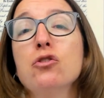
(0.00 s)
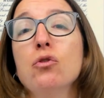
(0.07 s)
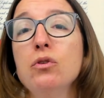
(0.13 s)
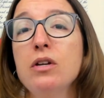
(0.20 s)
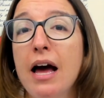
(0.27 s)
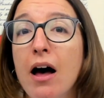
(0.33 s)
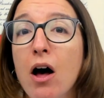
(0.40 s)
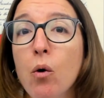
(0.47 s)

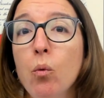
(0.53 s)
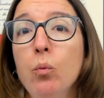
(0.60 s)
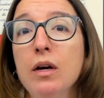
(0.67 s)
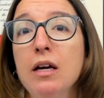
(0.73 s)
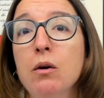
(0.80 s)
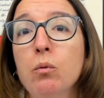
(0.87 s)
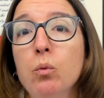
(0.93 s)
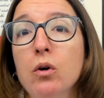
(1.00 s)
now
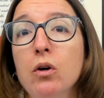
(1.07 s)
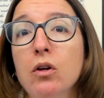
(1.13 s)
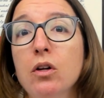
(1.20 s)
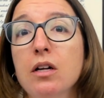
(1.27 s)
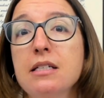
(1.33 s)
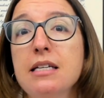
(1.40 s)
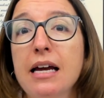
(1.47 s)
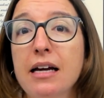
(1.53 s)
we will
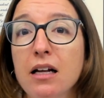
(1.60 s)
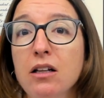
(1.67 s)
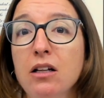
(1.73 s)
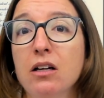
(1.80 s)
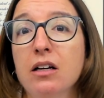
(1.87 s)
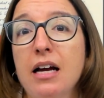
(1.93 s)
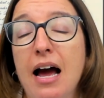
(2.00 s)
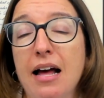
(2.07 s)
take a
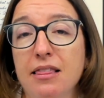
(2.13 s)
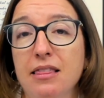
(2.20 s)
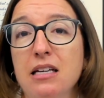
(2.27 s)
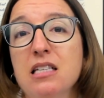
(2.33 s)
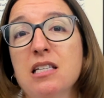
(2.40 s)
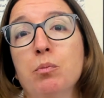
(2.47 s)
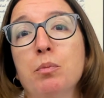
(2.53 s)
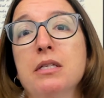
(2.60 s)
look at this
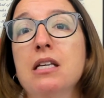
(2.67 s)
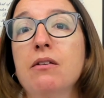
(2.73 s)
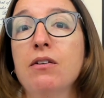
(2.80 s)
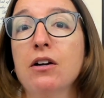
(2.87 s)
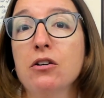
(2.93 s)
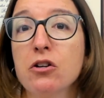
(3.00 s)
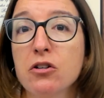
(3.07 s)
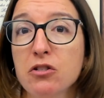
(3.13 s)

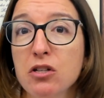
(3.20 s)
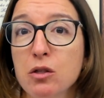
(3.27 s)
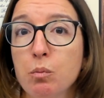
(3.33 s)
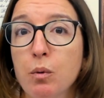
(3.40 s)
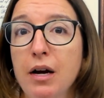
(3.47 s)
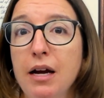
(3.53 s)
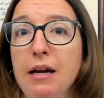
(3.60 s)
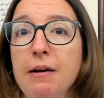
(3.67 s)
specific nurse's
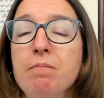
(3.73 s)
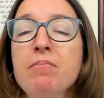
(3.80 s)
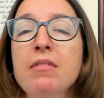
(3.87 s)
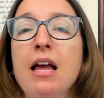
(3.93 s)
brain,